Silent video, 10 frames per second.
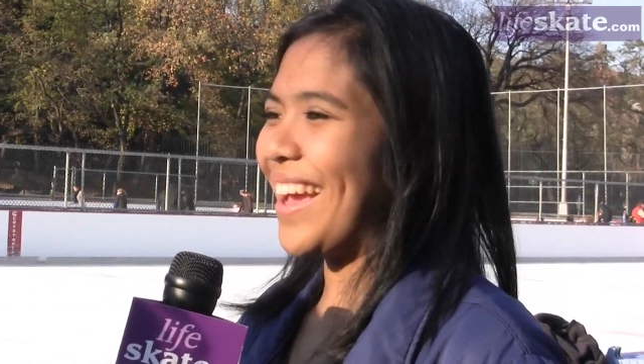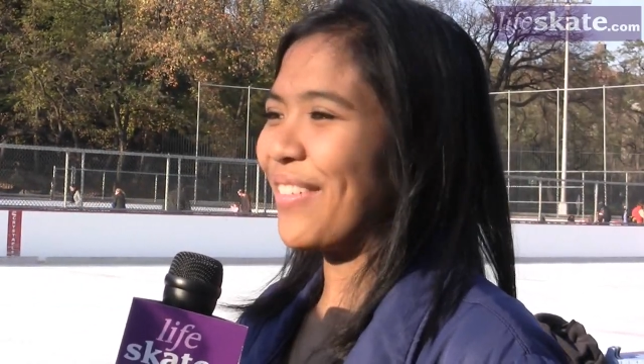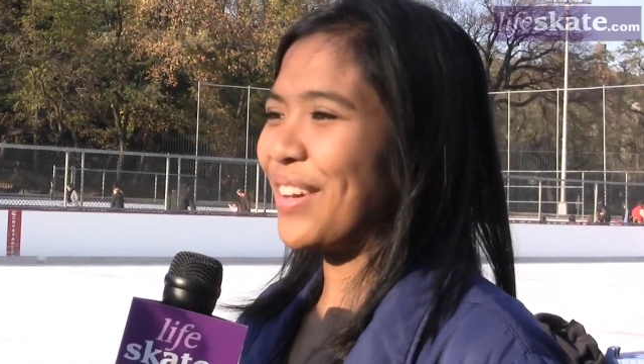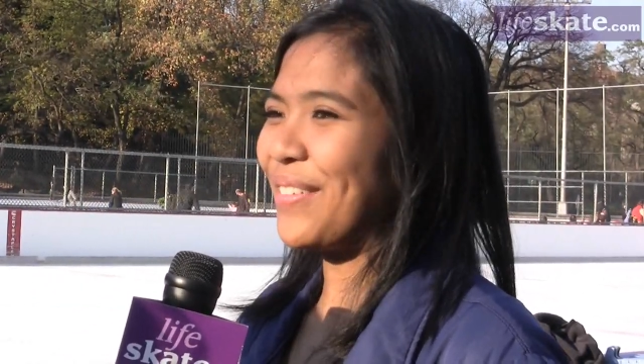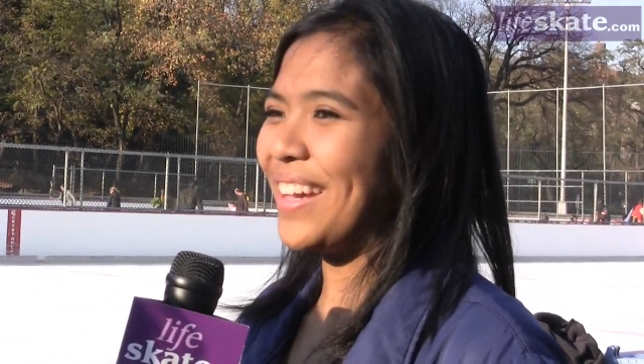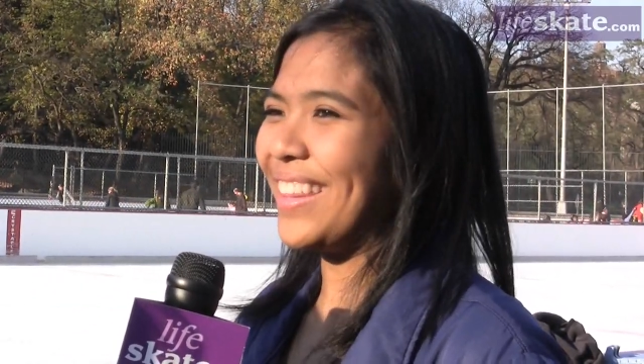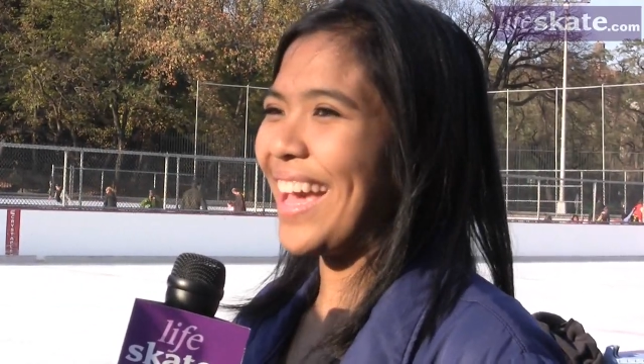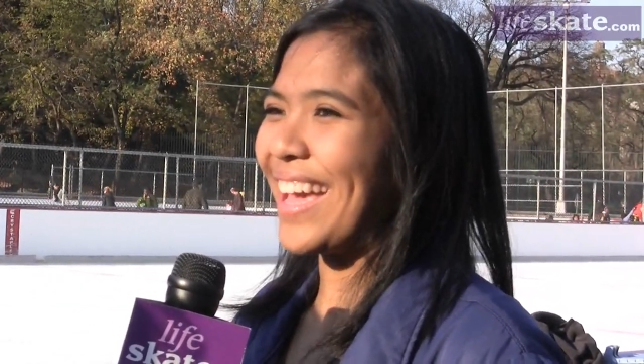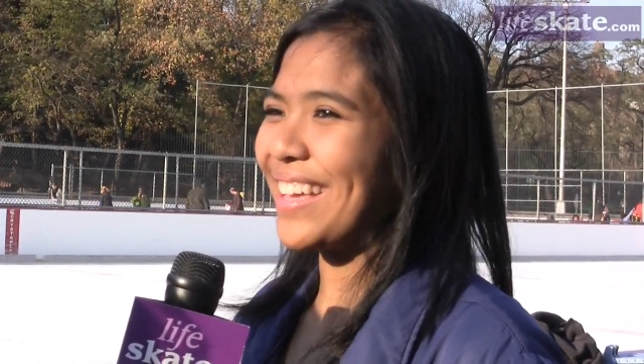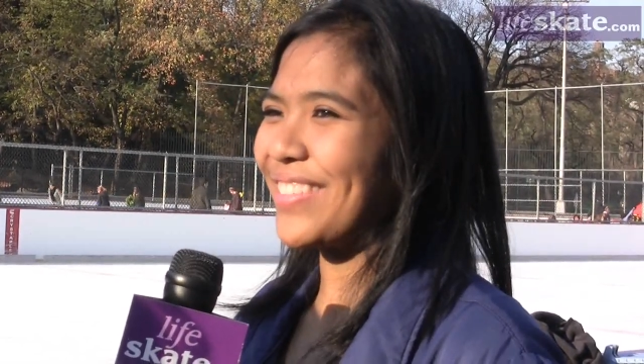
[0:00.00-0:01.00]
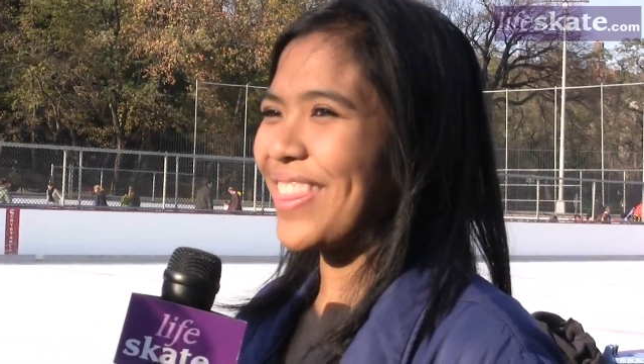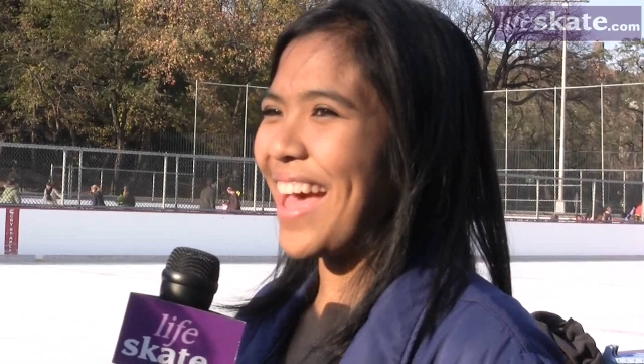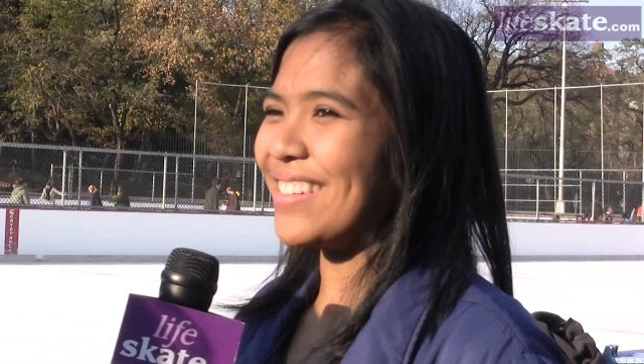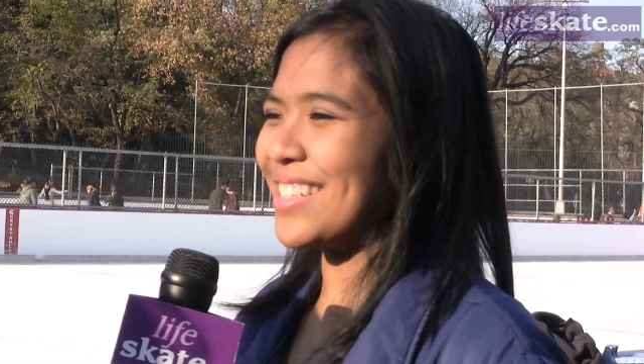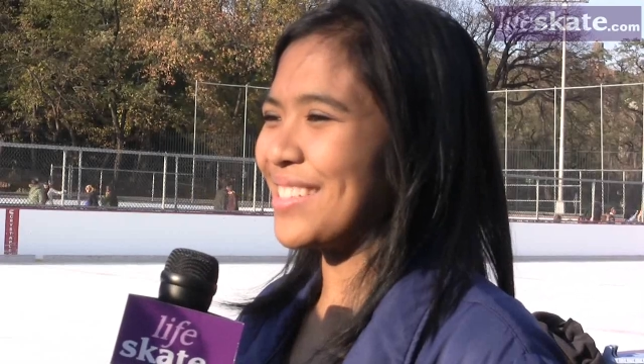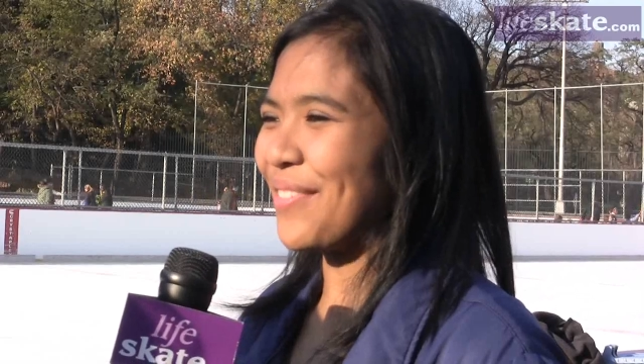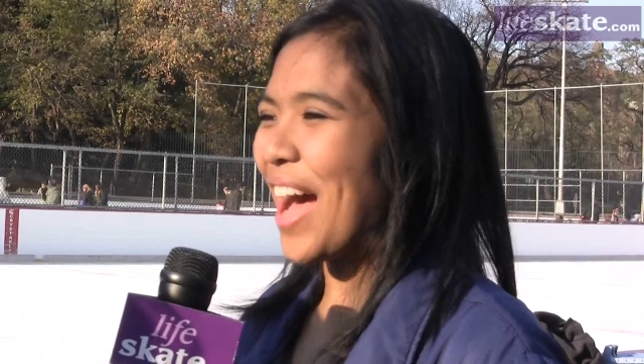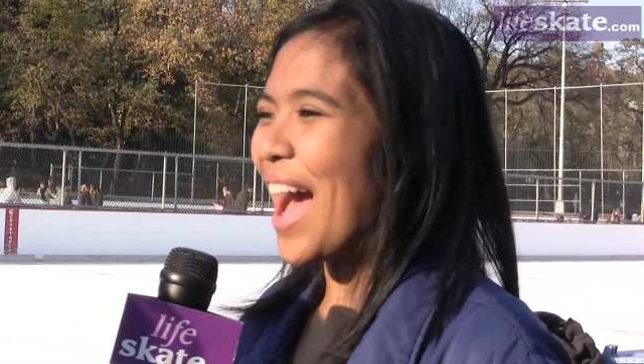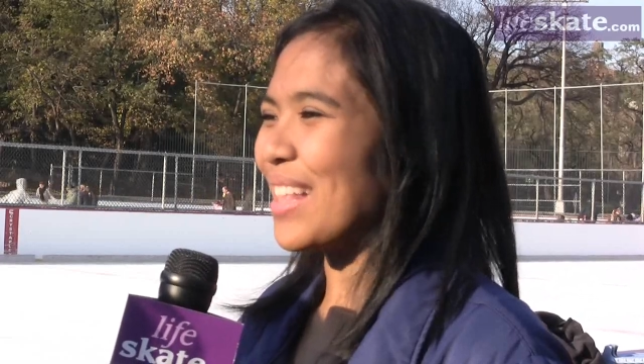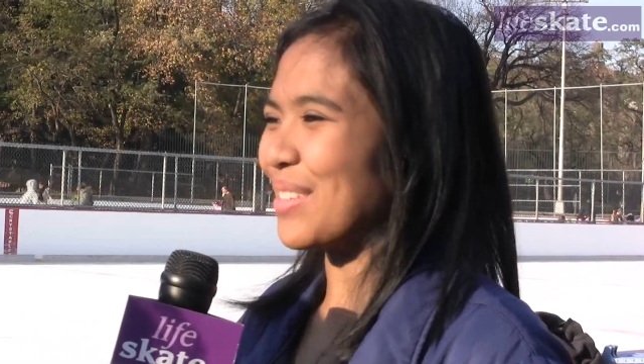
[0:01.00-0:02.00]
everyone, like thousands of
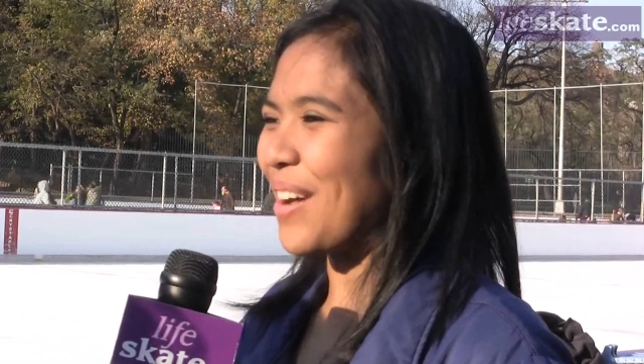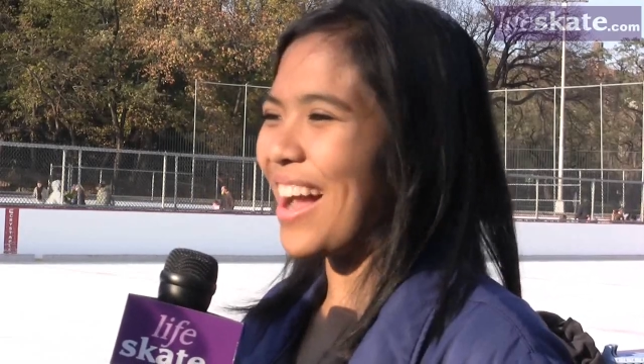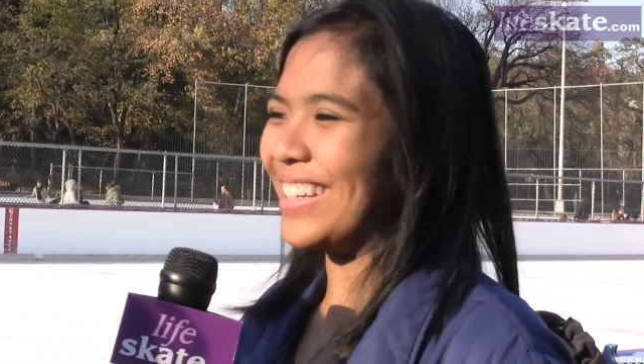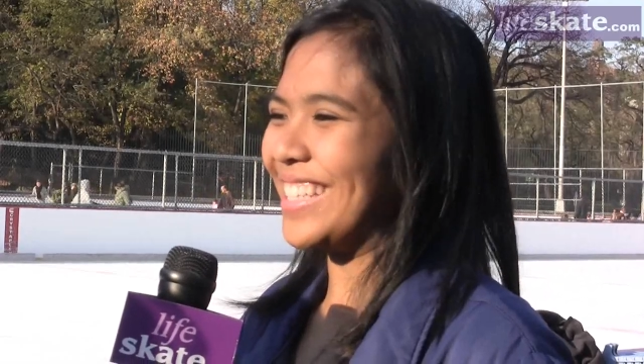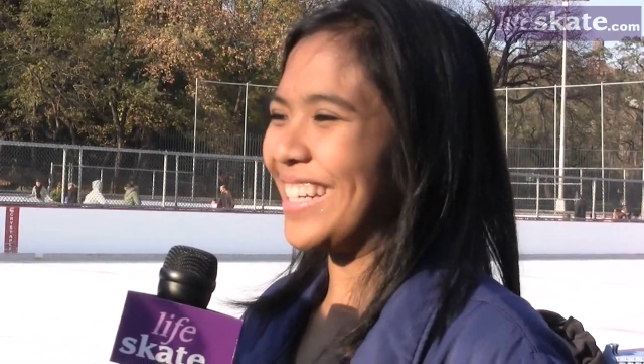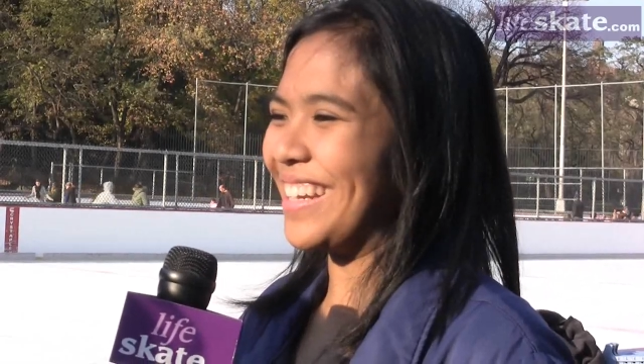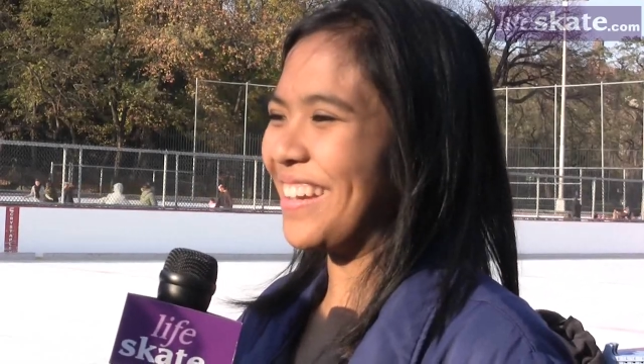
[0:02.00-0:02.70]
eyes watching you